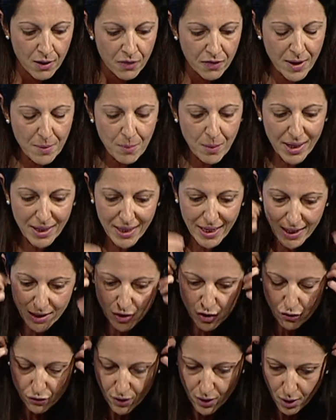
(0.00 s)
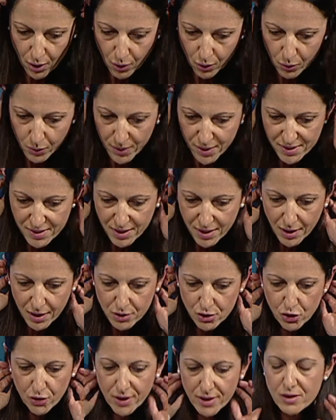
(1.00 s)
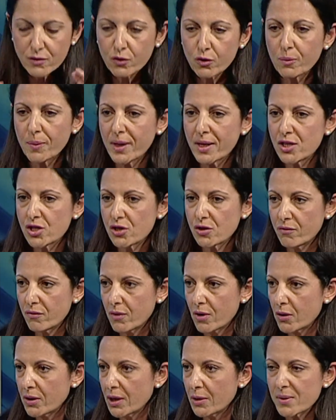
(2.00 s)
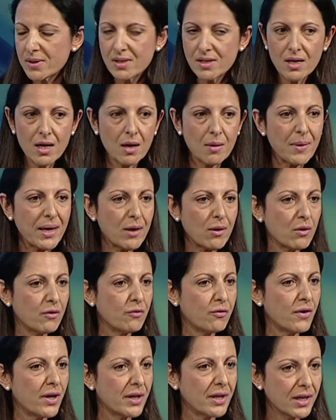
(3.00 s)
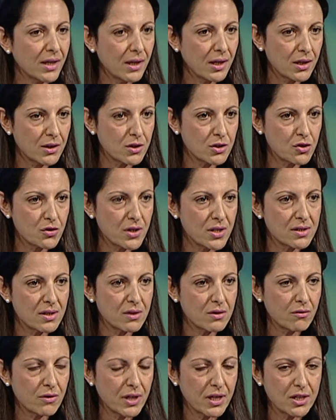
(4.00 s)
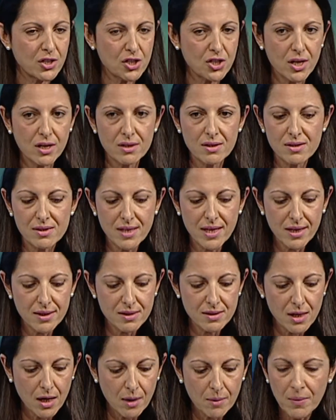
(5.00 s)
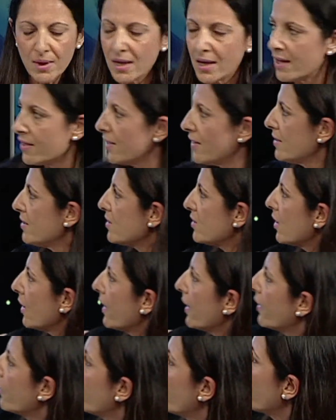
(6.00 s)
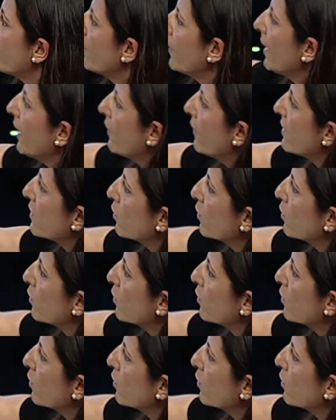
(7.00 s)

then my next role was a transformation role. It was come out of running countries and regions. And um, this diagram here